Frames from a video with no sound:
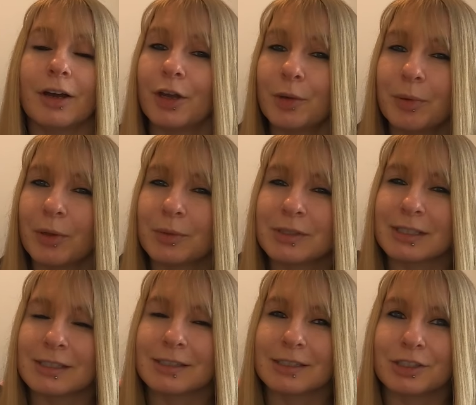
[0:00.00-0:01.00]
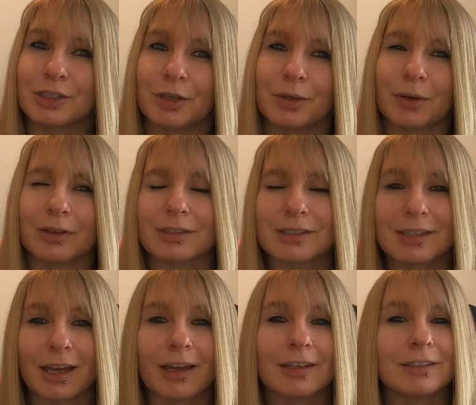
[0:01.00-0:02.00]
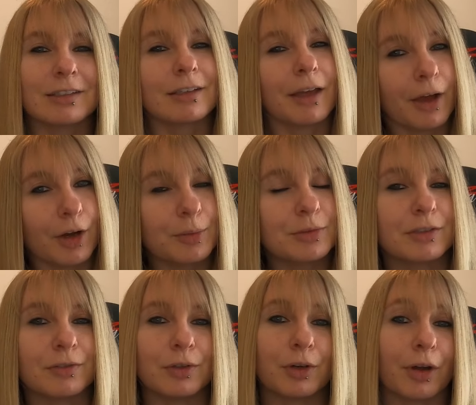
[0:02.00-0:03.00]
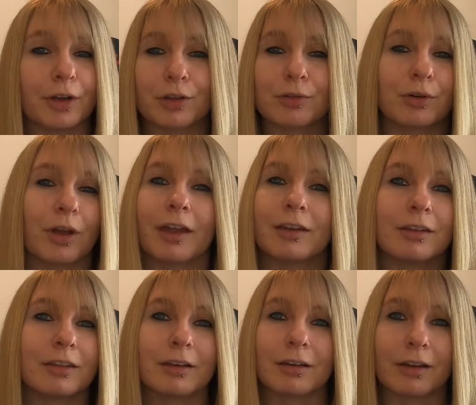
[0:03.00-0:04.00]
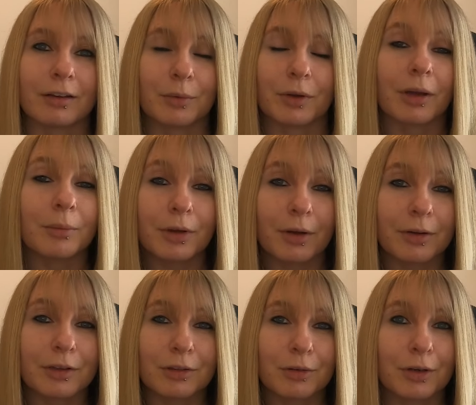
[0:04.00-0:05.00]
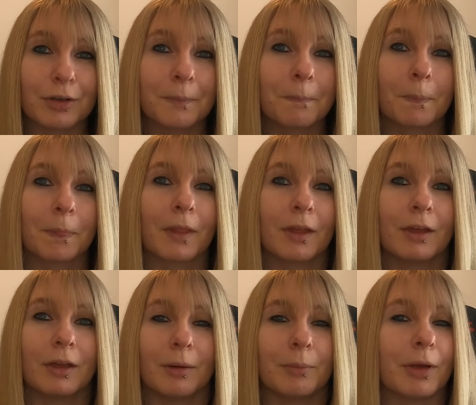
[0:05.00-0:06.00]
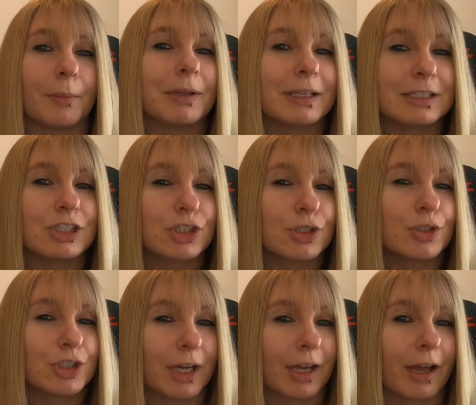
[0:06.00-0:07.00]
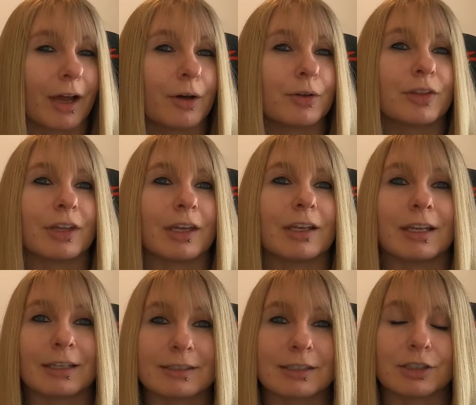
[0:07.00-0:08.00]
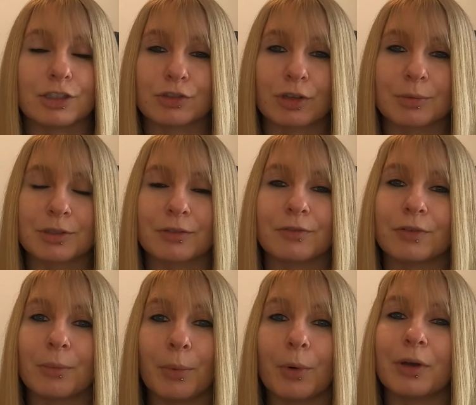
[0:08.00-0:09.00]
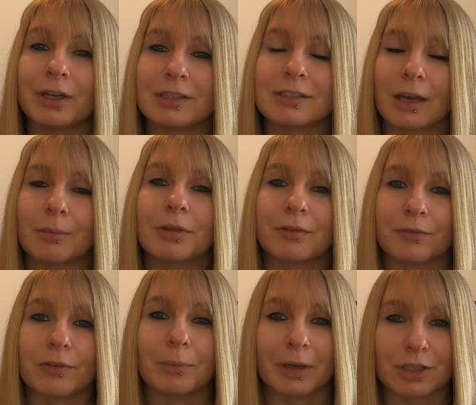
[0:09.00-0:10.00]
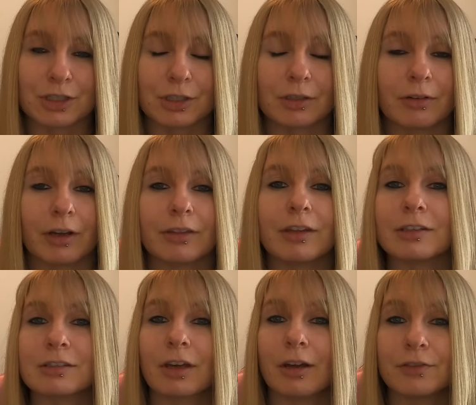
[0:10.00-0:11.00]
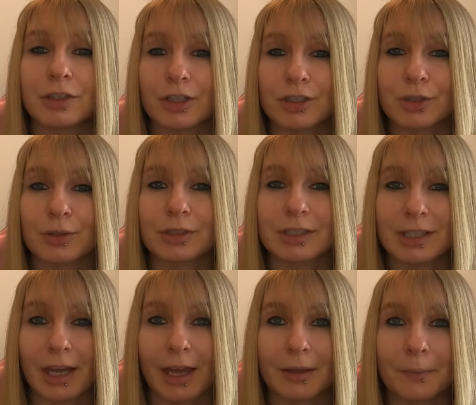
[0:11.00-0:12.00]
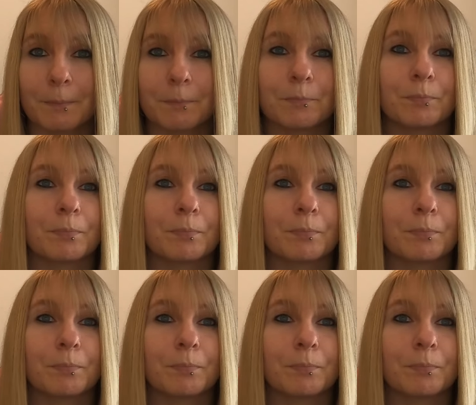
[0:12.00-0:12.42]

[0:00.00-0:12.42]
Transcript: I hope it was easy to understand and helped if you're going through anything like what I'm going through. But please do check out the links in the description for more in depth information around things that I've touched on today.